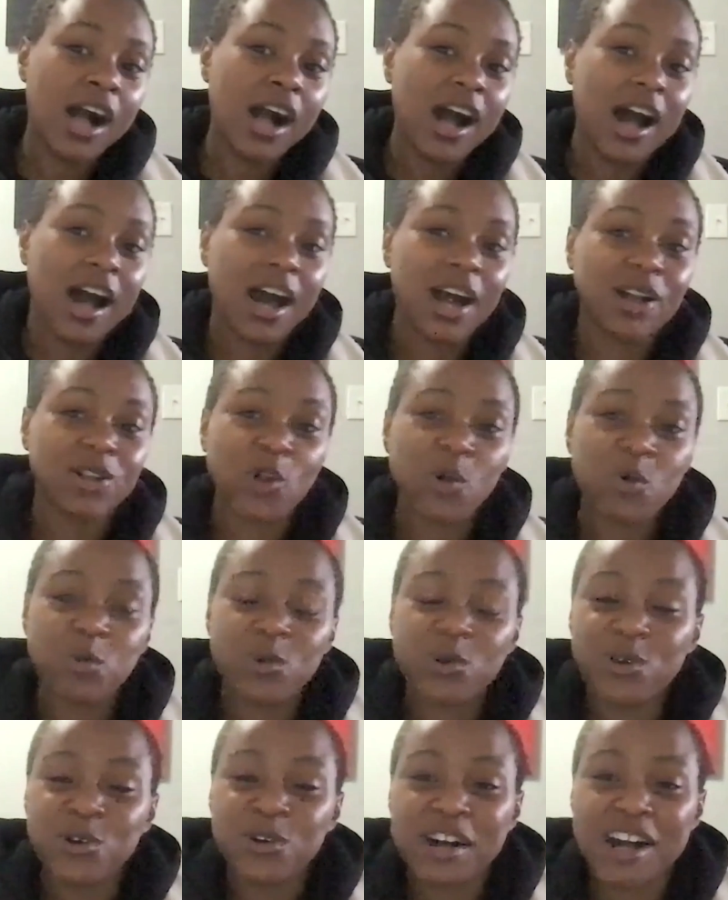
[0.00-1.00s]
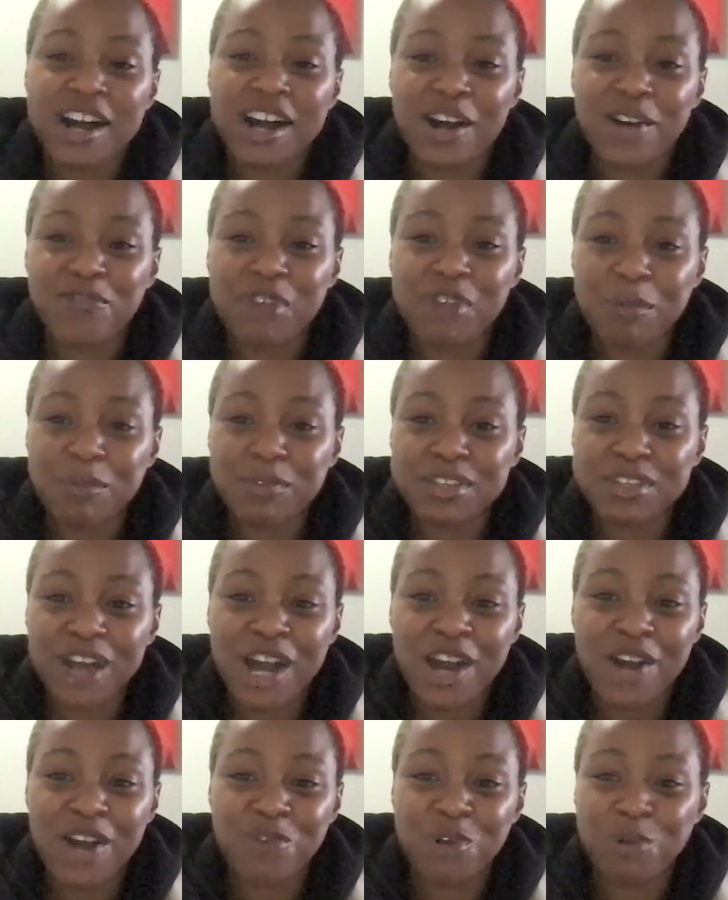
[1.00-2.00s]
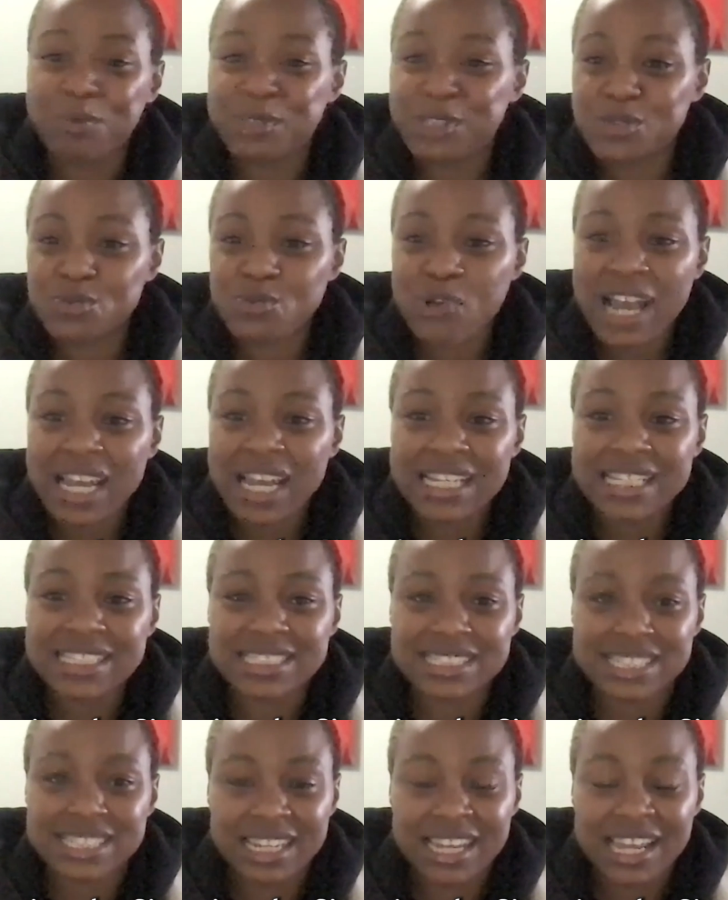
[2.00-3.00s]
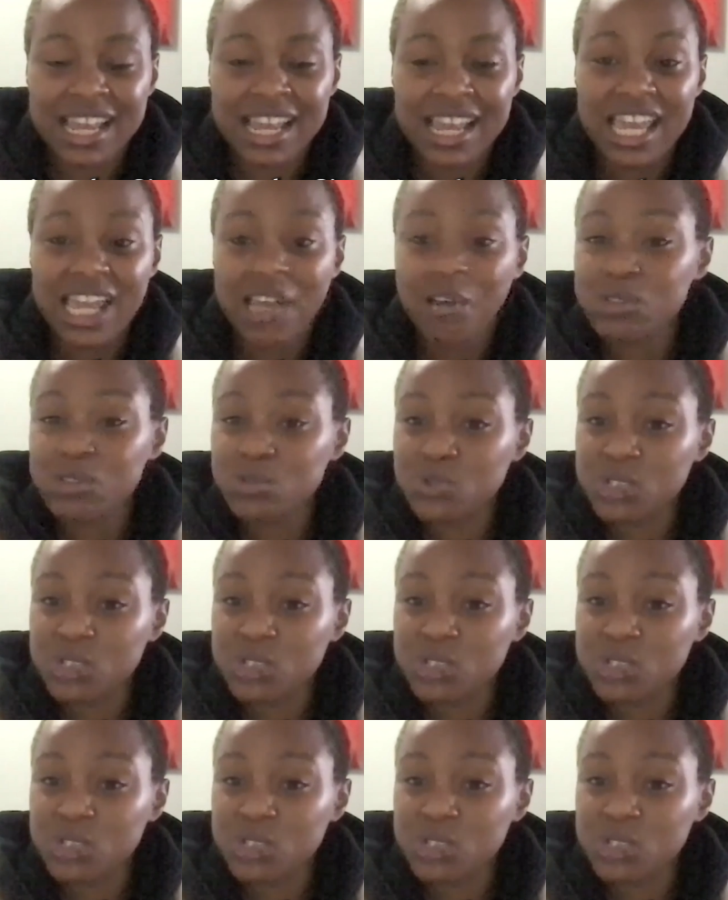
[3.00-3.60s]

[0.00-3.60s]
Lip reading: women's rights. And it was